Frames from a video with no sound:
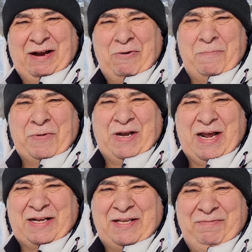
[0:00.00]
hope you
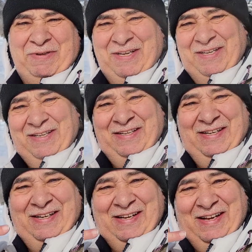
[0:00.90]
like them.
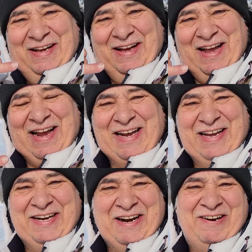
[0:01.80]
Hang
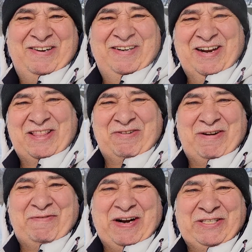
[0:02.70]
in there. Another
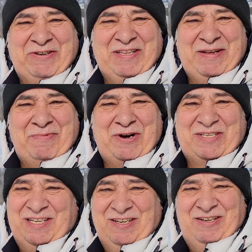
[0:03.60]
adventure in the
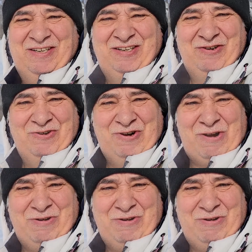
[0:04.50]
books. Woo!